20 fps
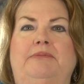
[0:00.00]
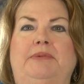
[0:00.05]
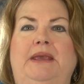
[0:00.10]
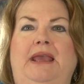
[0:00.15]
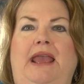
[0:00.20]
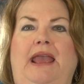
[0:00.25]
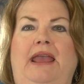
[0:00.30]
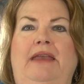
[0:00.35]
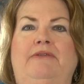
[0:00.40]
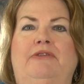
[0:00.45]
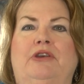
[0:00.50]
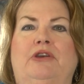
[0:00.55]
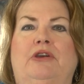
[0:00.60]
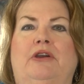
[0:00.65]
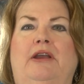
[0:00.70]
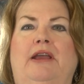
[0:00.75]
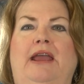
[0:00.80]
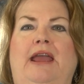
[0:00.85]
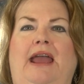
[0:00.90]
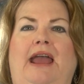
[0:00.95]

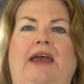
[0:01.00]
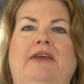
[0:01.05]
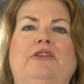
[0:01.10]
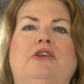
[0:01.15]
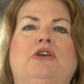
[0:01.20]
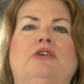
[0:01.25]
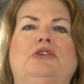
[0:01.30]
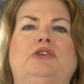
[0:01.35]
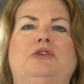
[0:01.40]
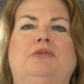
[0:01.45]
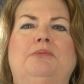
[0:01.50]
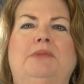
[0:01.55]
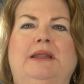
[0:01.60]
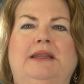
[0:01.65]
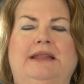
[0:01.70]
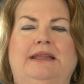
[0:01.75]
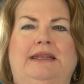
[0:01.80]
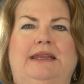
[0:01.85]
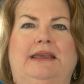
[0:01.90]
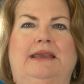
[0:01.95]
behavior and their
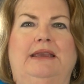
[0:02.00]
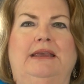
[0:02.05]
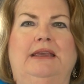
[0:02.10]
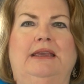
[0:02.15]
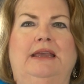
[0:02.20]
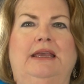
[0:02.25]
humility.